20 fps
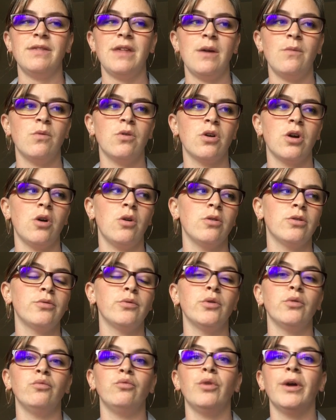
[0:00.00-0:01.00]
They will go
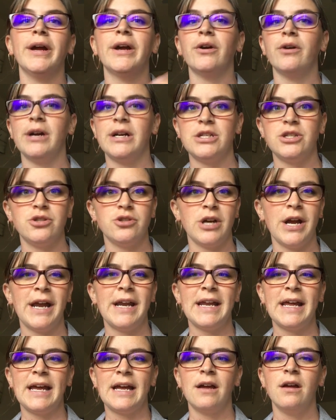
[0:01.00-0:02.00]
through rigorous
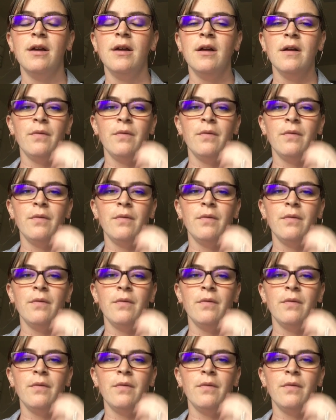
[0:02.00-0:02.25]
training.